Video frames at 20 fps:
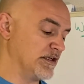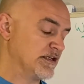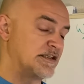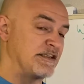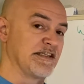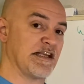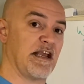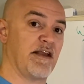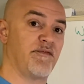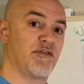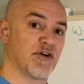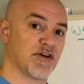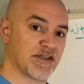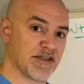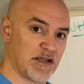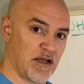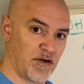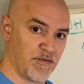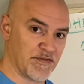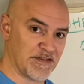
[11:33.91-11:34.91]
Save
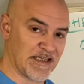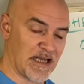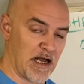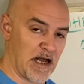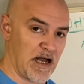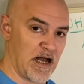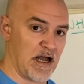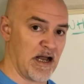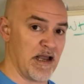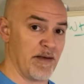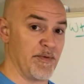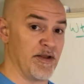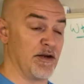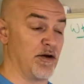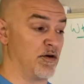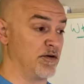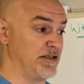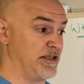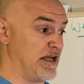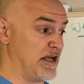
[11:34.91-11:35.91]
yourself time. And
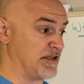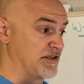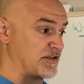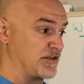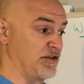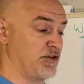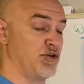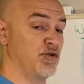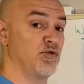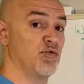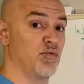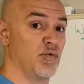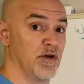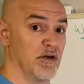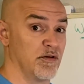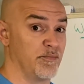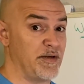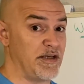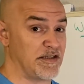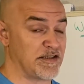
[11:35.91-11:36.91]
yes, you
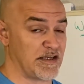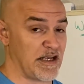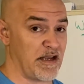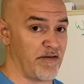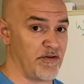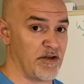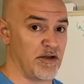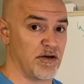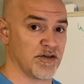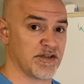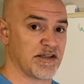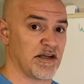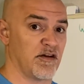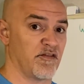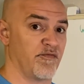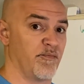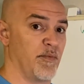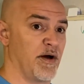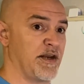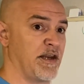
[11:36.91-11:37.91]
will be saving
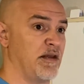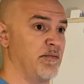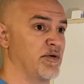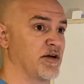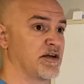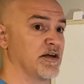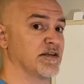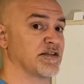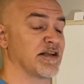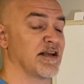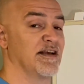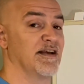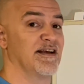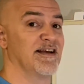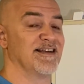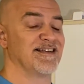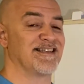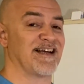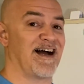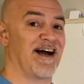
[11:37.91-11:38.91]
yourself money, because
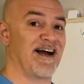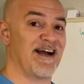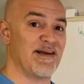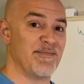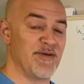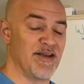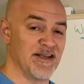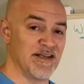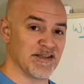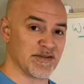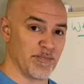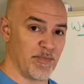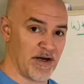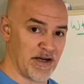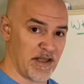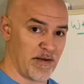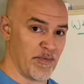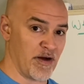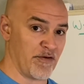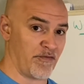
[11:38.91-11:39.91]
time is
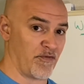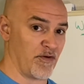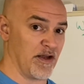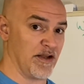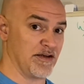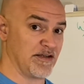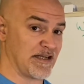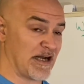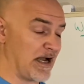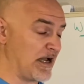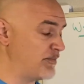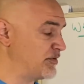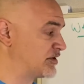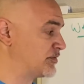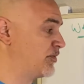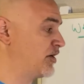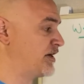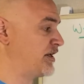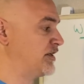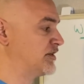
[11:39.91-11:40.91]
money, my friend. Time
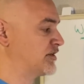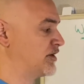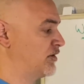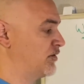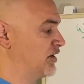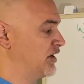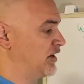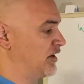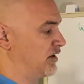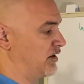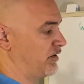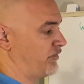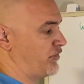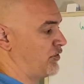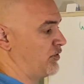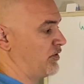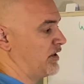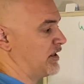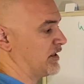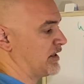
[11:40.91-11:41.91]
is money. So if
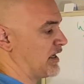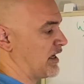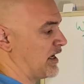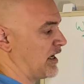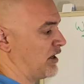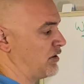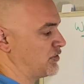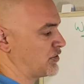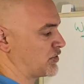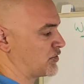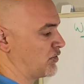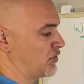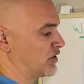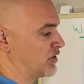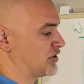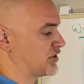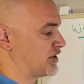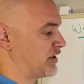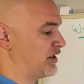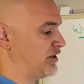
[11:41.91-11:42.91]
you can get that
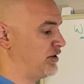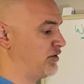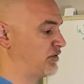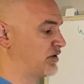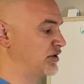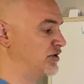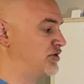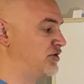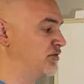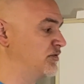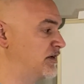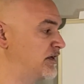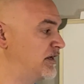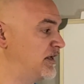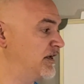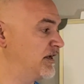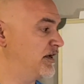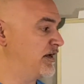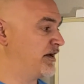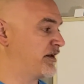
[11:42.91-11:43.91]
outsourced and you can do it
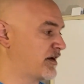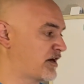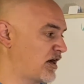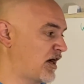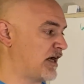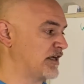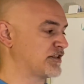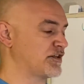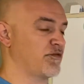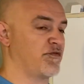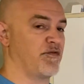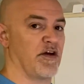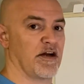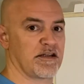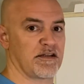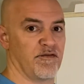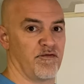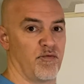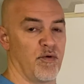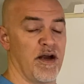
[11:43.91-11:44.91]
in a
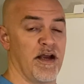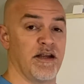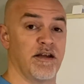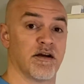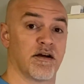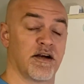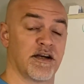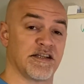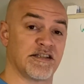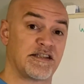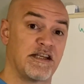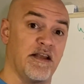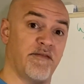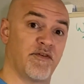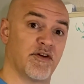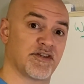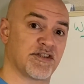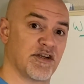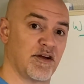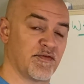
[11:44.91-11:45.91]
cost-effective way, you're going to save
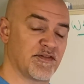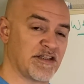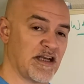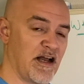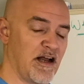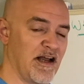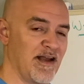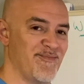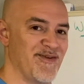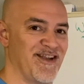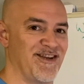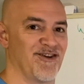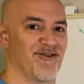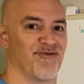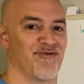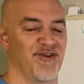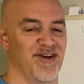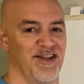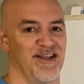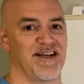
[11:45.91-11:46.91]
yourself time, and you're
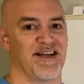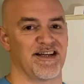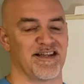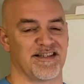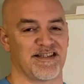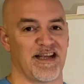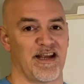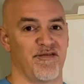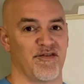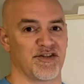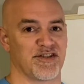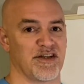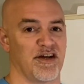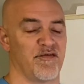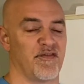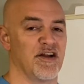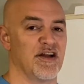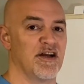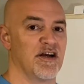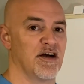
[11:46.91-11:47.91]
really going to save
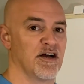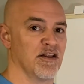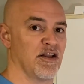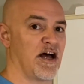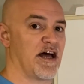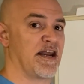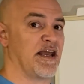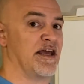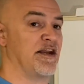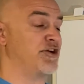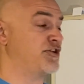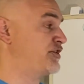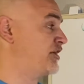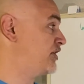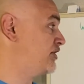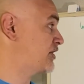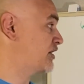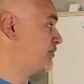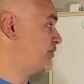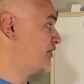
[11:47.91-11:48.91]
yourself a lot of energy,
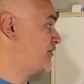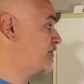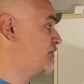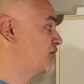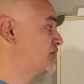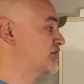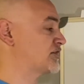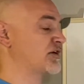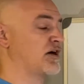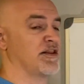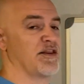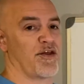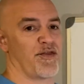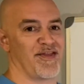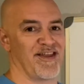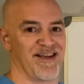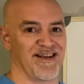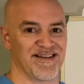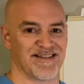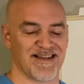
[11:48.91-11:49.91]
and you're going to be focused on the
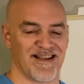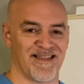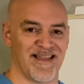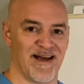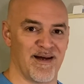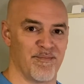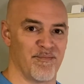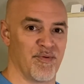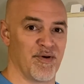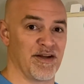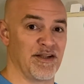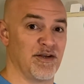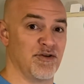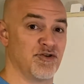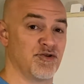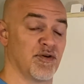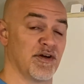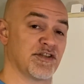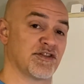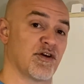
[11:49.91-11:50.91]
things that bring you
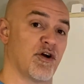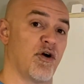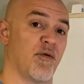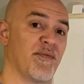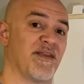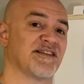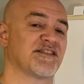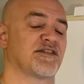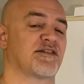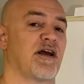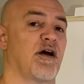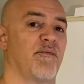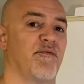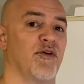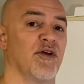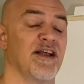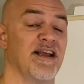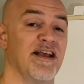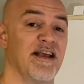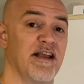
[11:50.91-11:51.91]
joy. So I hope this is
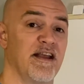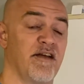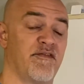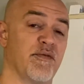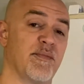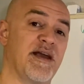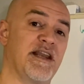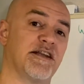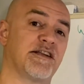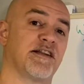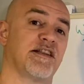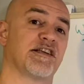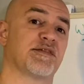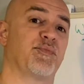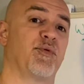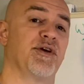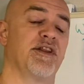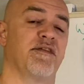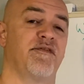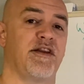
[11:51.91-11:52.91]
helpful. If you made it to this
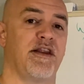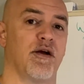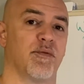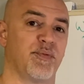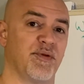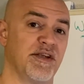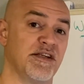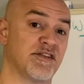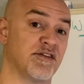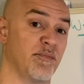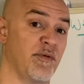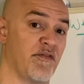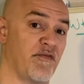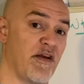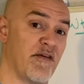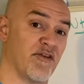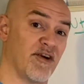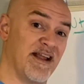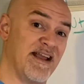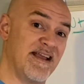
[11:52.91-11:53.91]
point in the video, please do me a
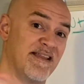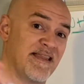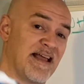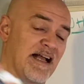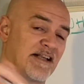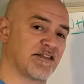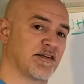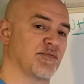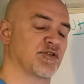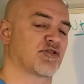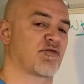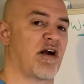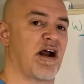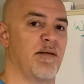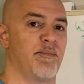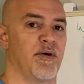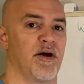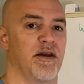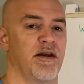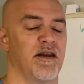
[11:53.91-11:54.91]
favor, hit that
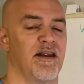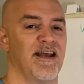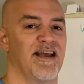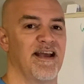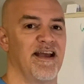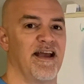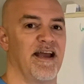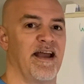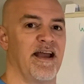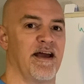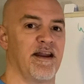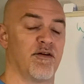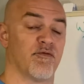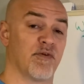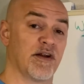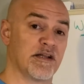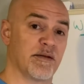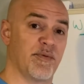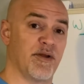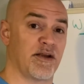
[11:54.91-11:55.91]
subscribe button and
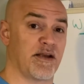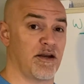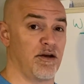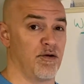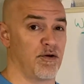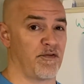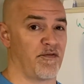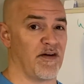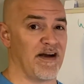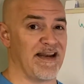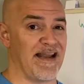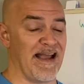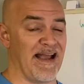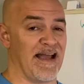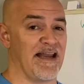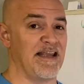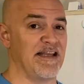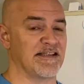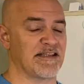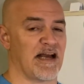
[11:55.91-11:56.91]
ring the bell, get notified
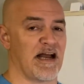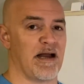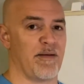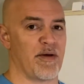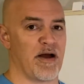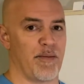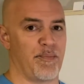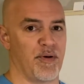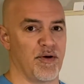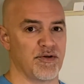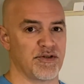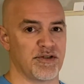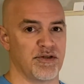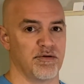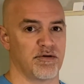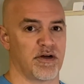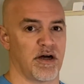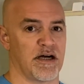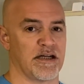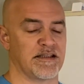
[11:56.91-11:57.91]
anytime I post
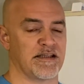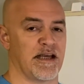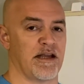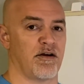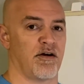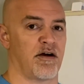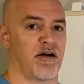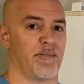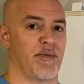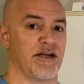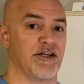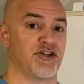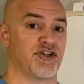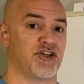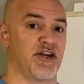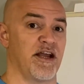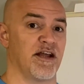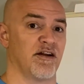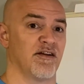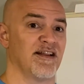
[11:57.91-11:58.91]
new content on my
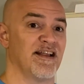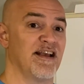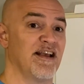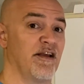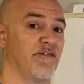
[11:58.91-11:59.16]
channel.